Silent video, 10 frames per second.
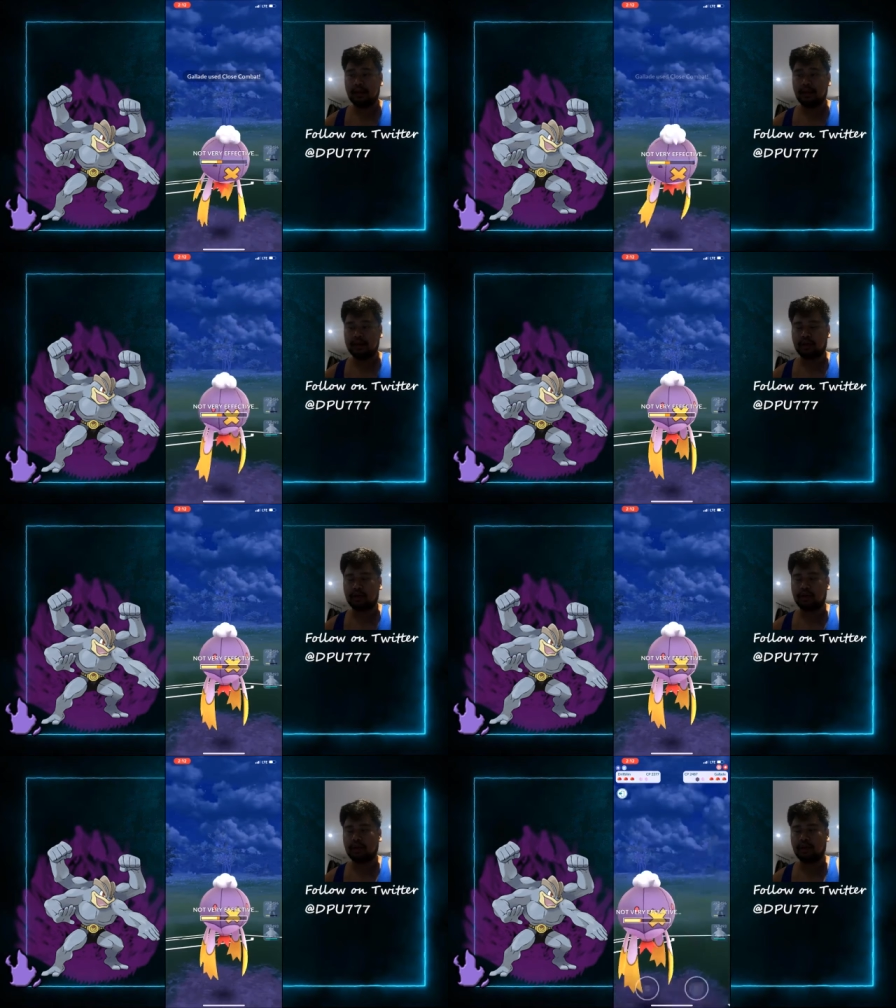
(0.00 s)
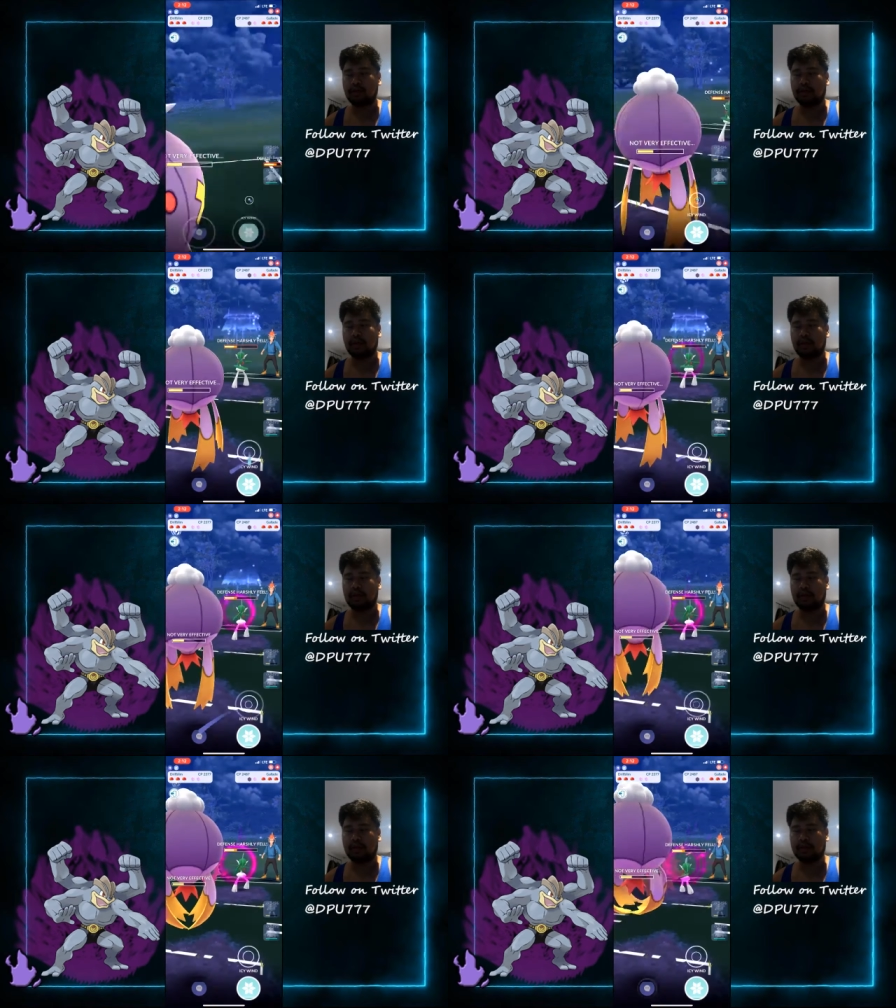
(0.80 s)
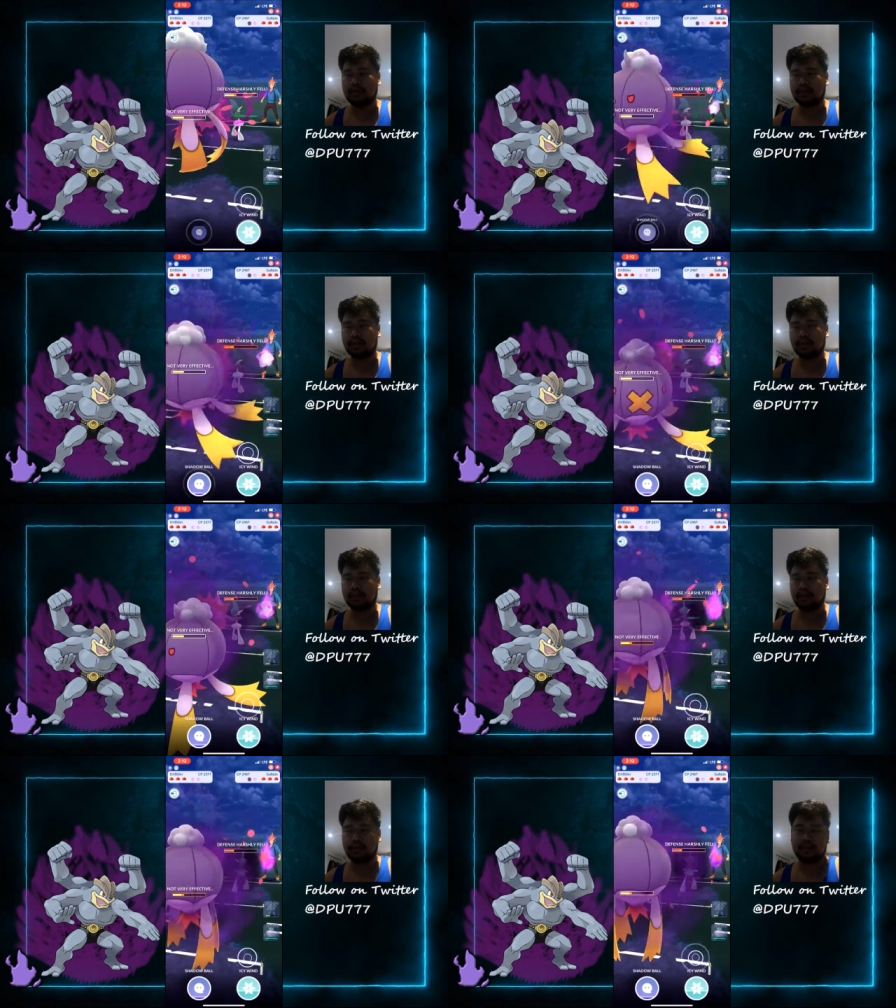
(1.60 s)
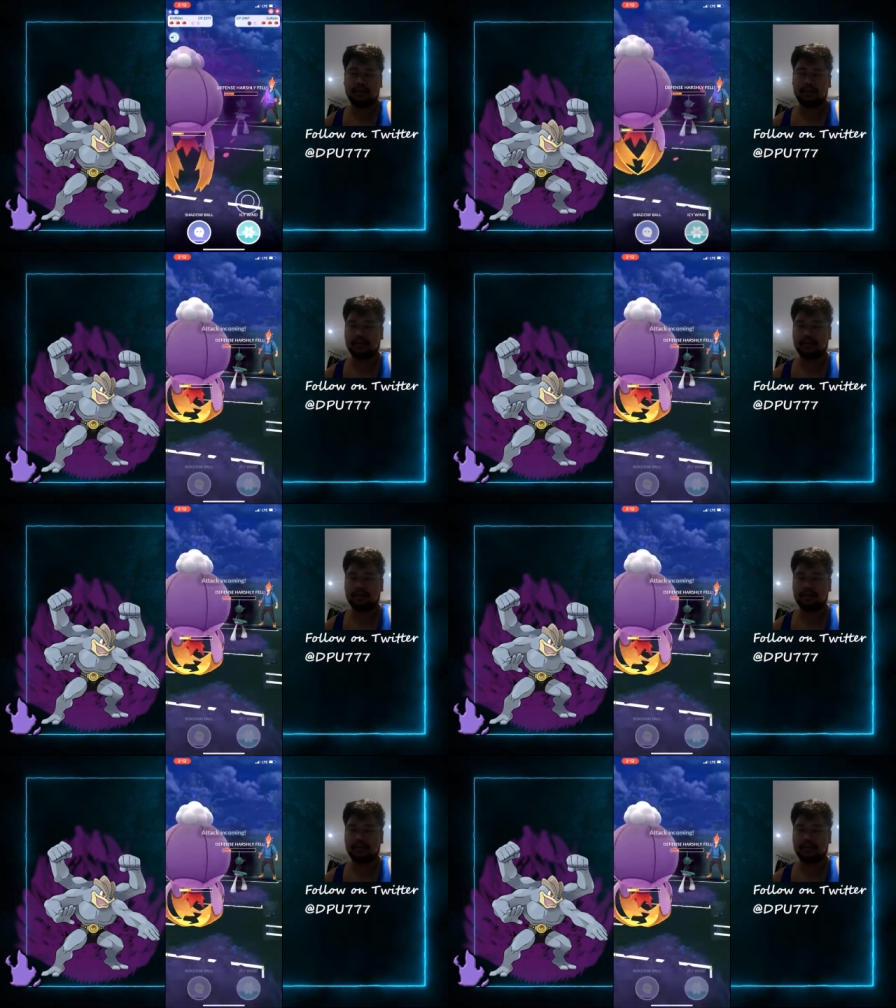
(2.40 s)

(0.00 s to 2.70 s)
They go for a close combat obviously because they want to